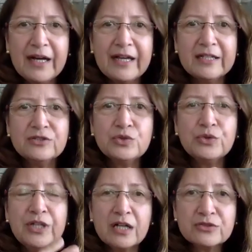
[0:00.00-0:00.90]
I had
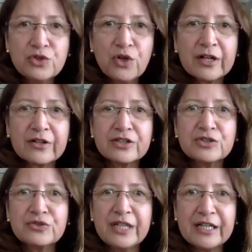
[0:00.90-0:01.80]
young
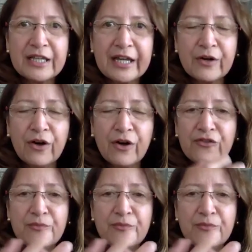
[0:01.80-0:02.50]
daughters to take care of.